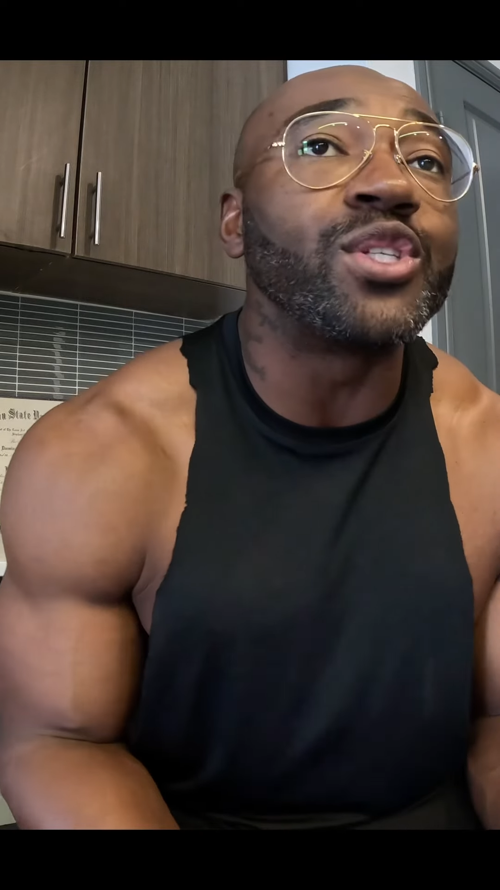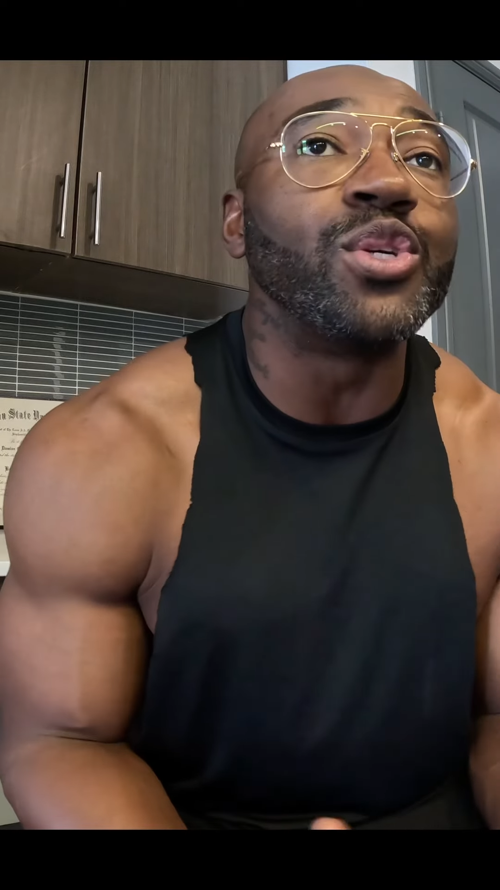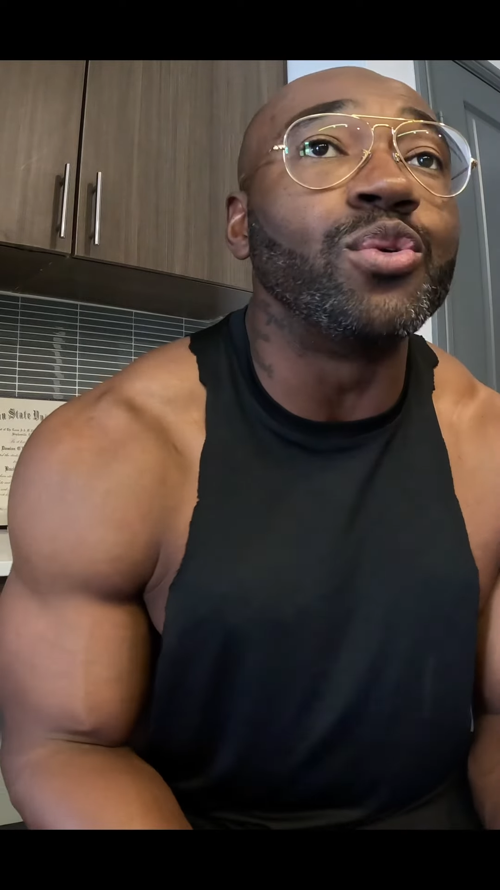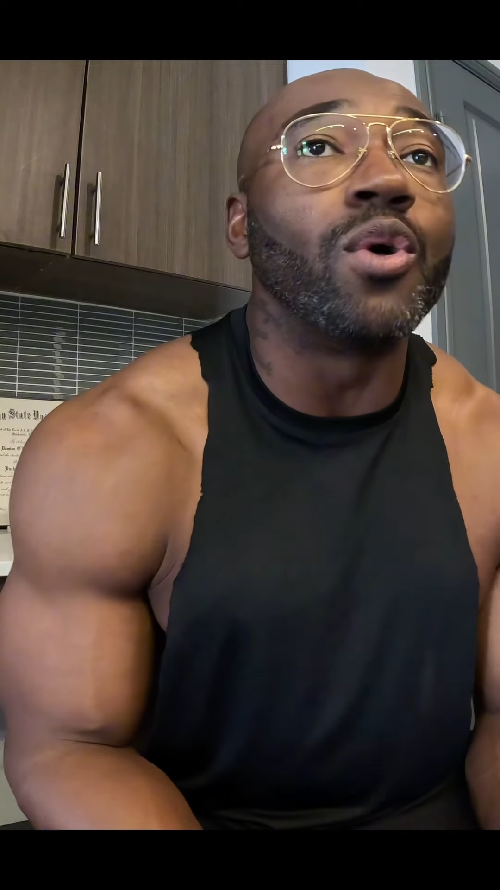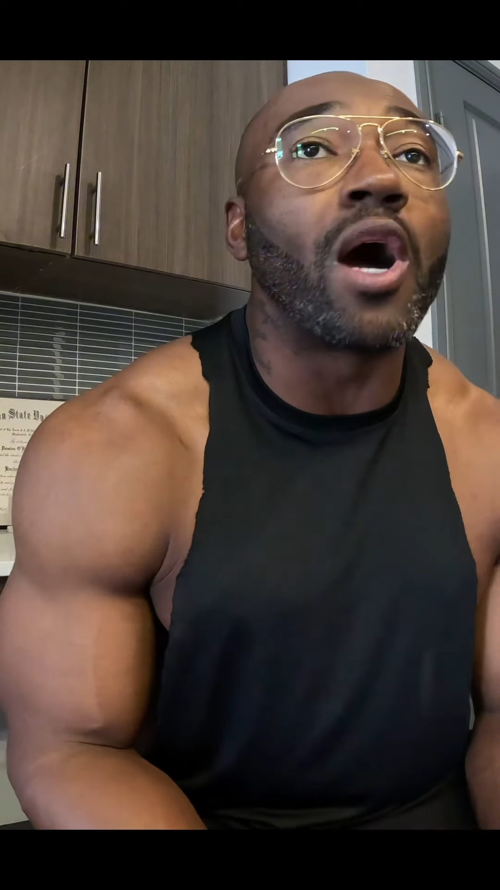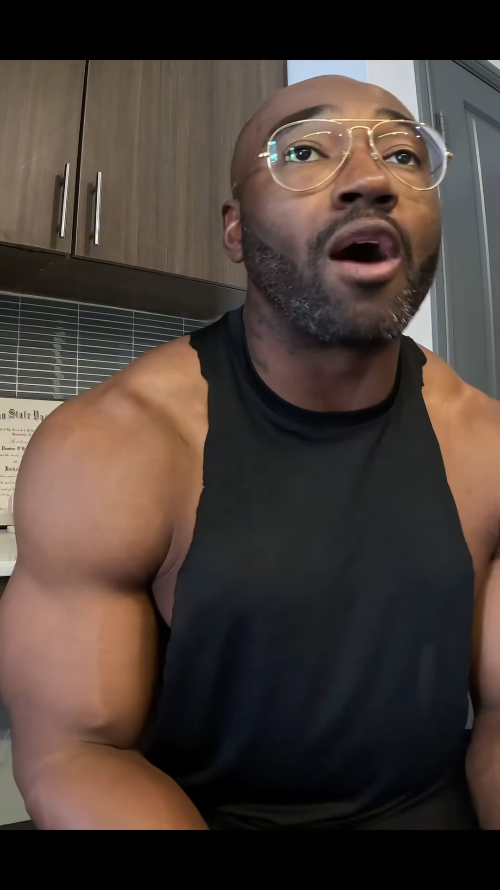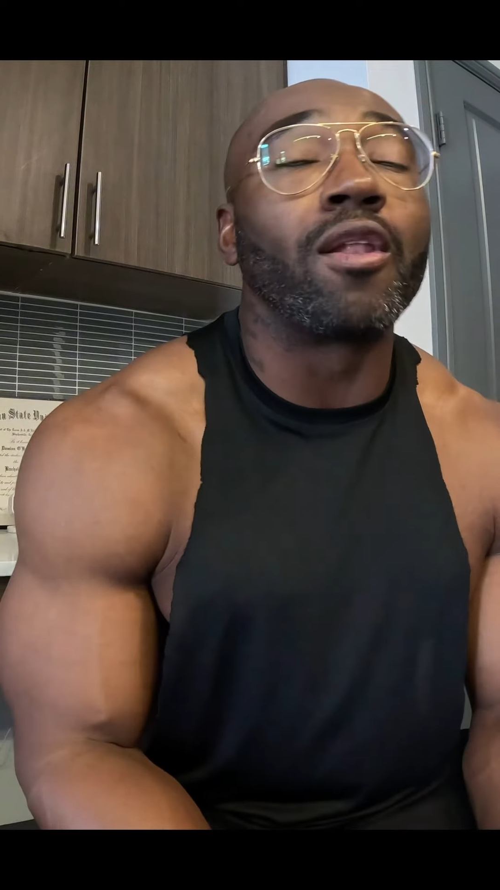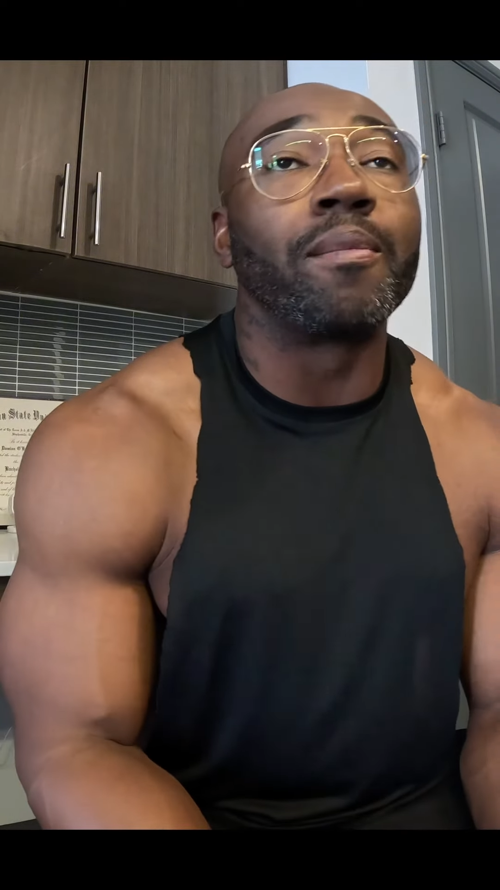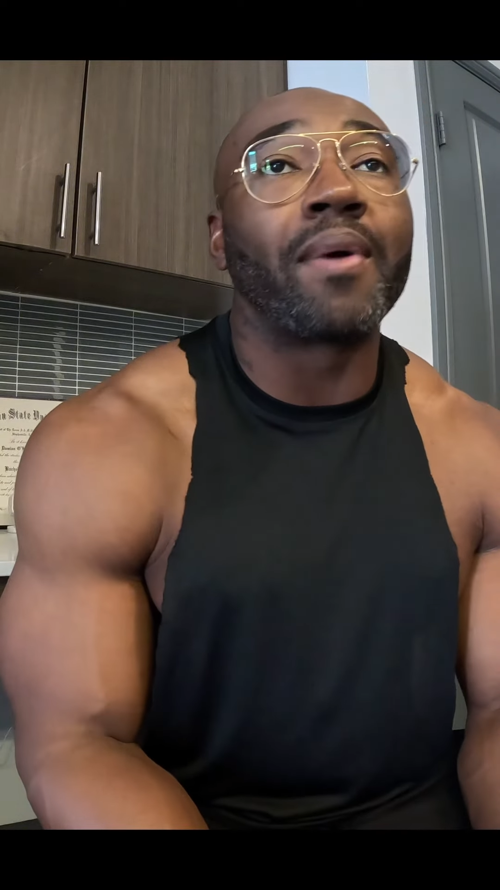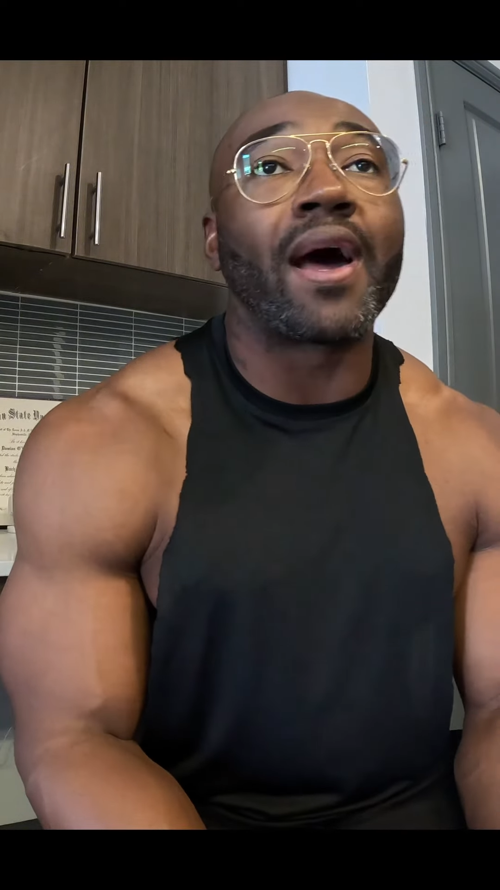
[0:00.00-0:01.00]
to you
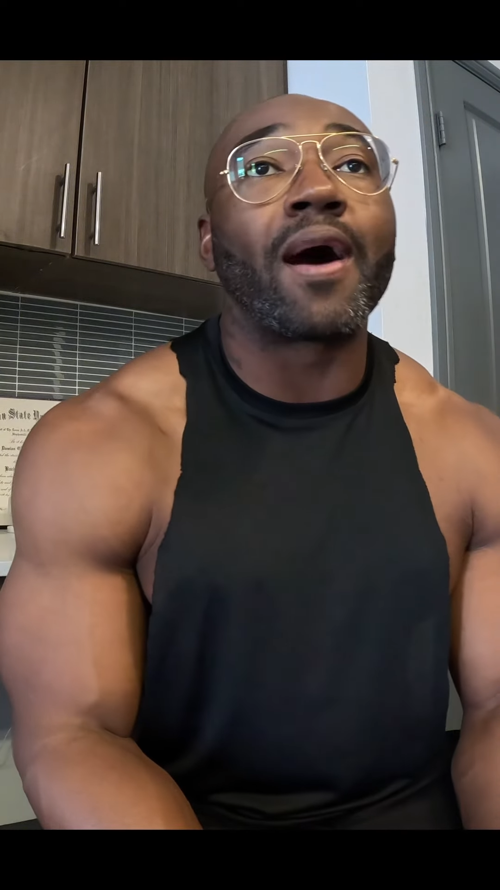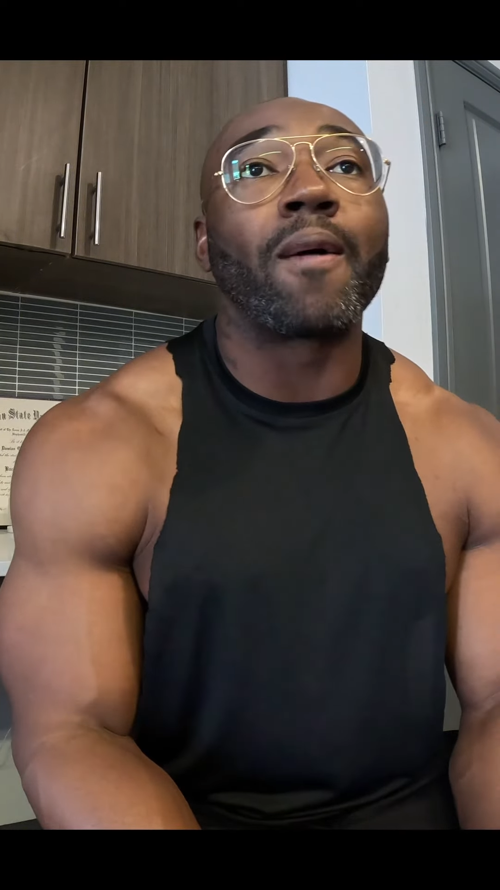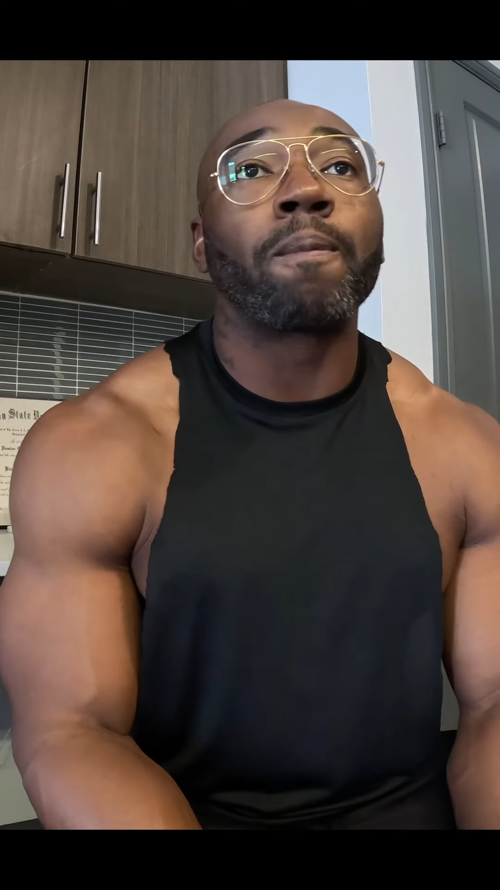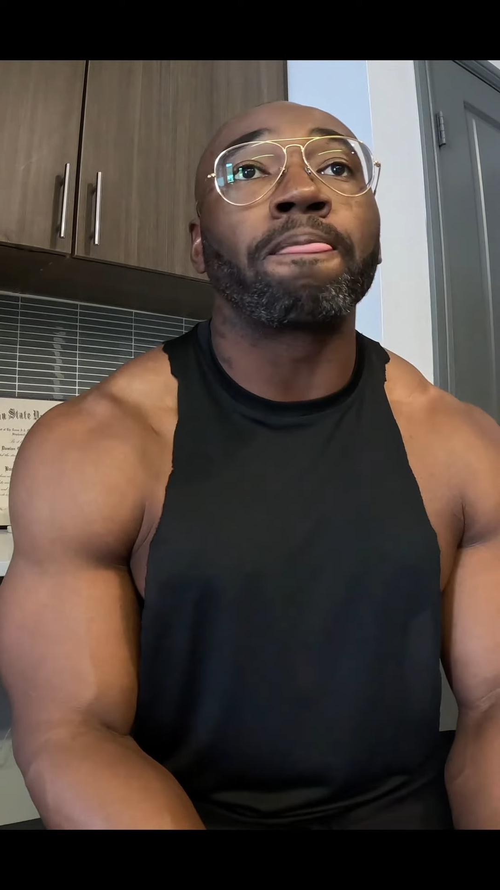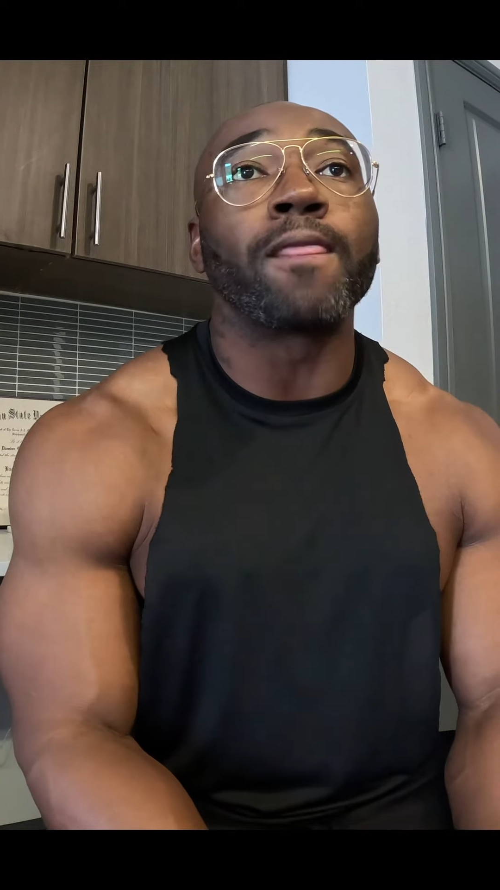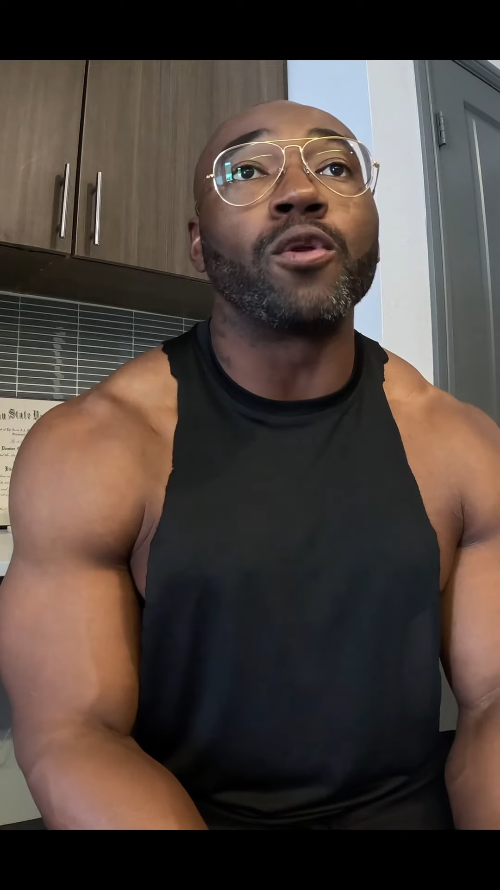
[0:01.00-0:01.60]
all about,